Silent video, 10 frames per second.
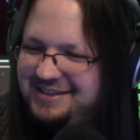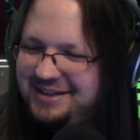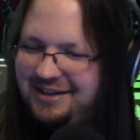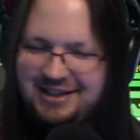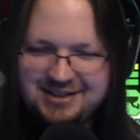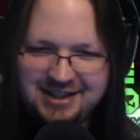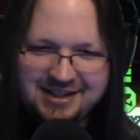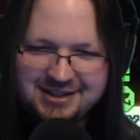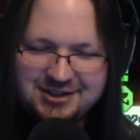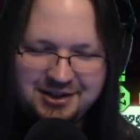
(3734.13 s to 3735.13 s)
No, that's it.
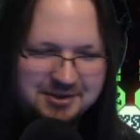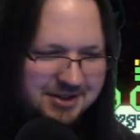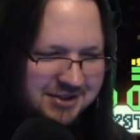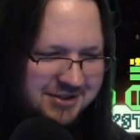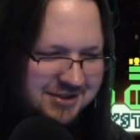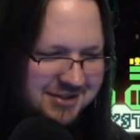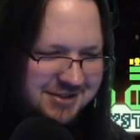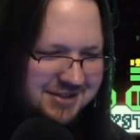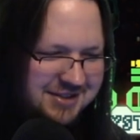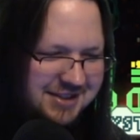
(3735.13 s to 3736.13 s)
That's all there
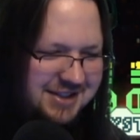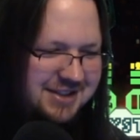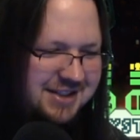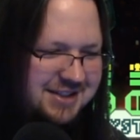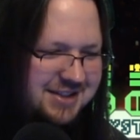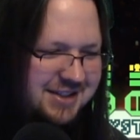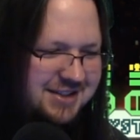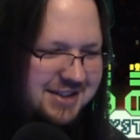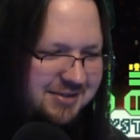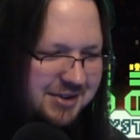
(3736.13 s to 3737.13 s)
is.
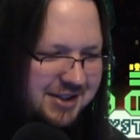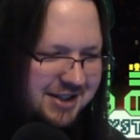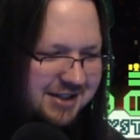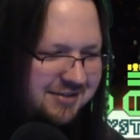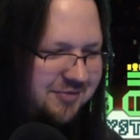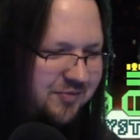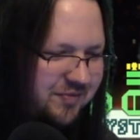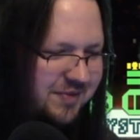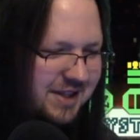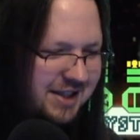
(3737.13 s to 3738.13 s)
That's everything.
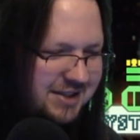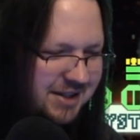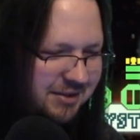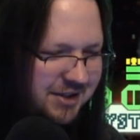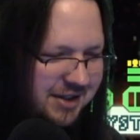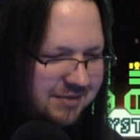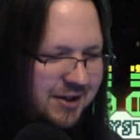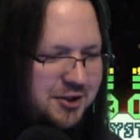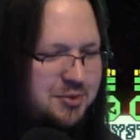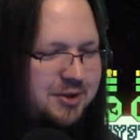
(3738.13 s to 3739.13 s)
That's everything.
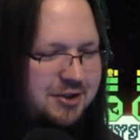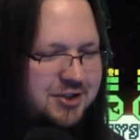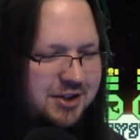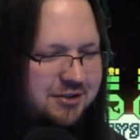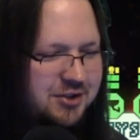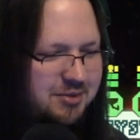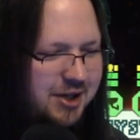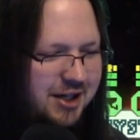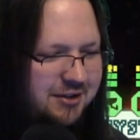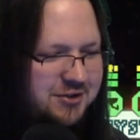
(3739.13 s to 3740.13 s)
Found your speedruns on YouTube,
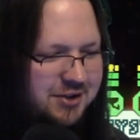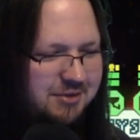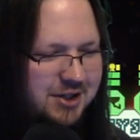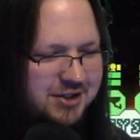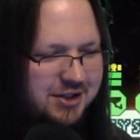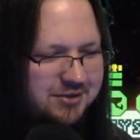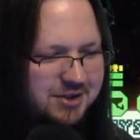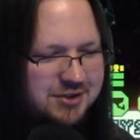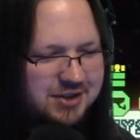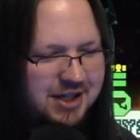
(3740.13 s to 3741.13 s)
got interested in watching on
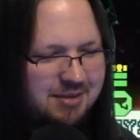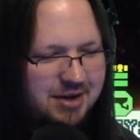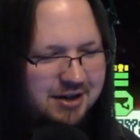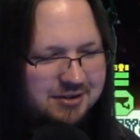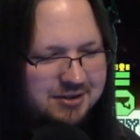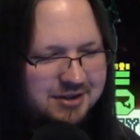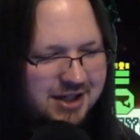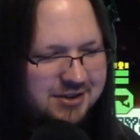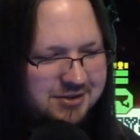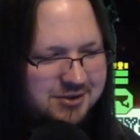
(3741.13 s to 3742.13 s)
Twitch, then came back and lurked a
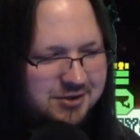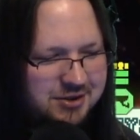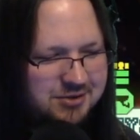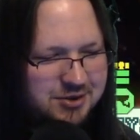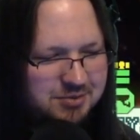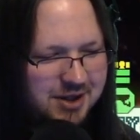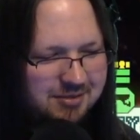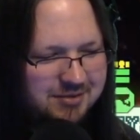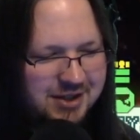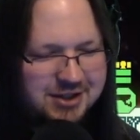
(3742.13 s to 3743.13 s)
lot, so enjoy this Twitch Prime.
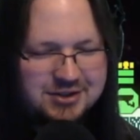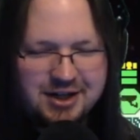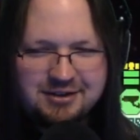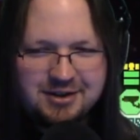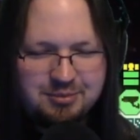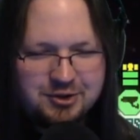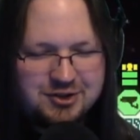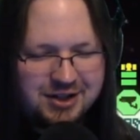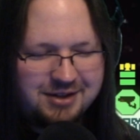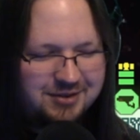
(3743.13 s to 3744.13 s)
Thanks, Toth. I
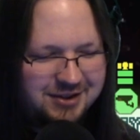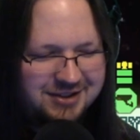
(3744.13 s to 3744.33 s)
appreciate it.